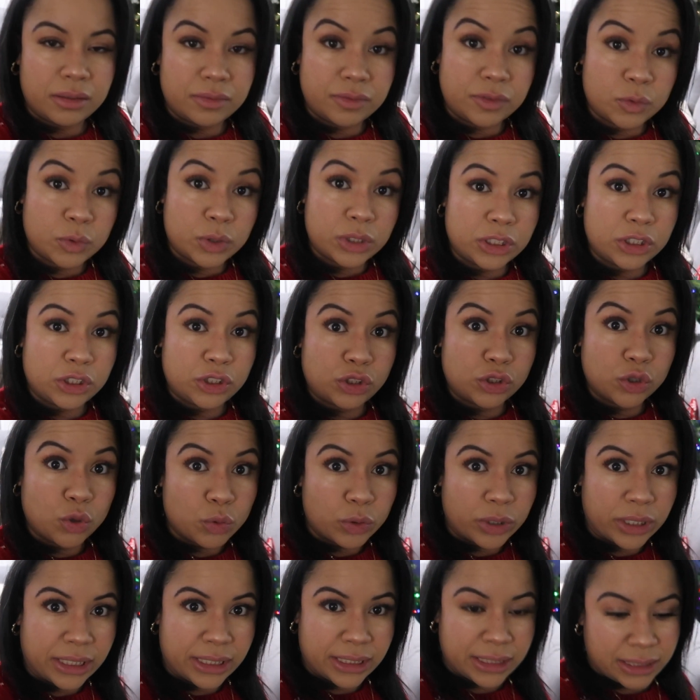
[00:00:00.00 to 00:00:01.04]
Everyone is
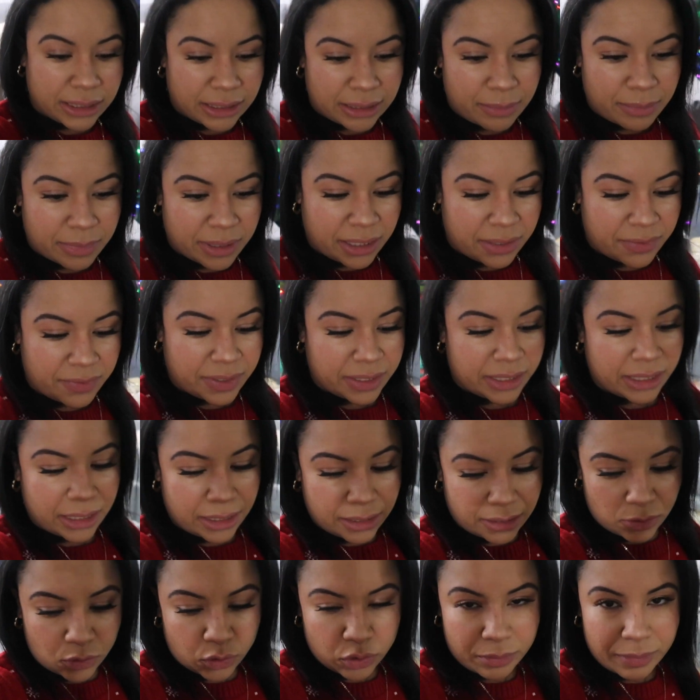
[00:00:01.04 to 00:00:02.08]
soaking because I'm leaving.
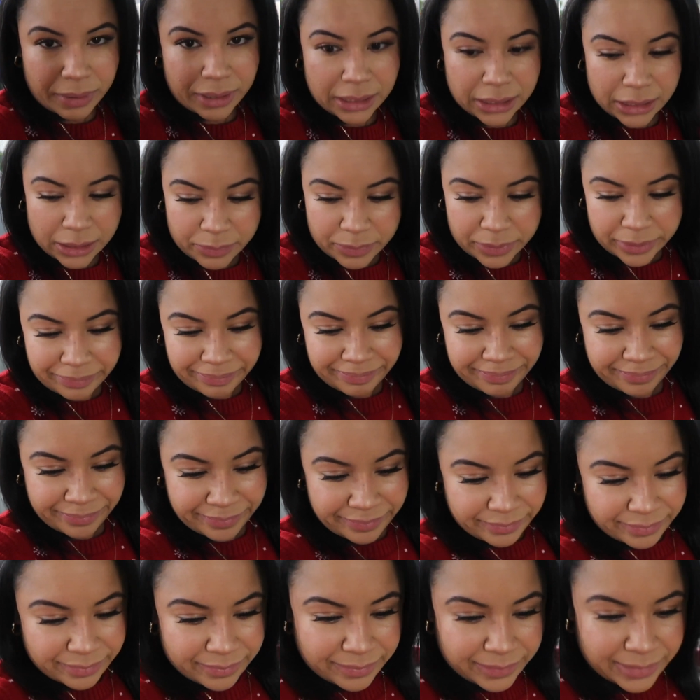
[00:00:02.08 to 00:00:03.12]
I'm going to my husband.
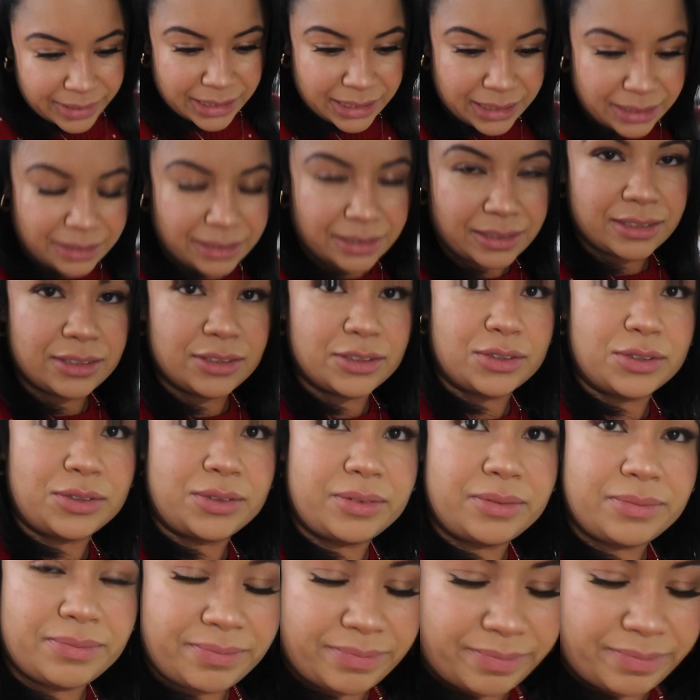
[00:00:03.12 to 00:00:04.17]
And now this girl